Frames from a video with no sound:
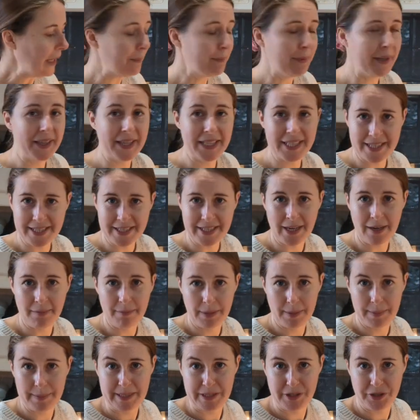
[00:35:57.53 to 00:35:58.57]
But this time
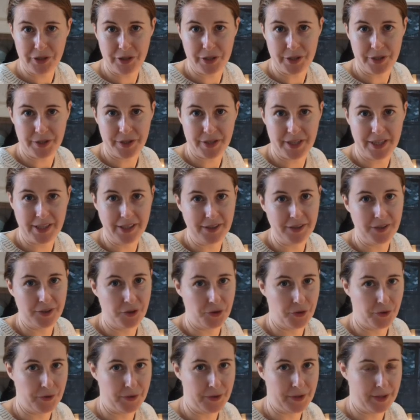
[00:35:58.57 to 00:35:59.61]
I'm introducing the
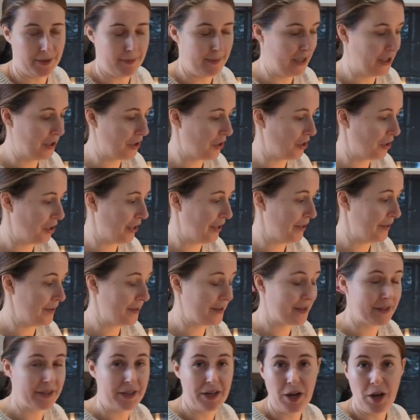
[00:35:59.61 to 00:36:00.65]
Jerusalem
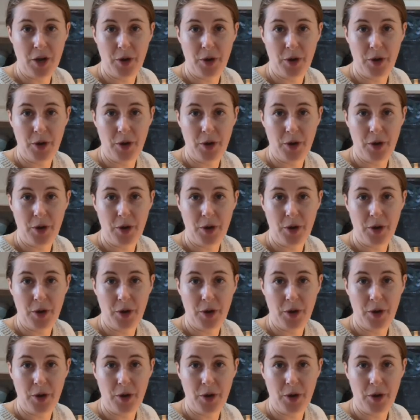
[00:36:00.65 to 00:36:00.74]
artichokes.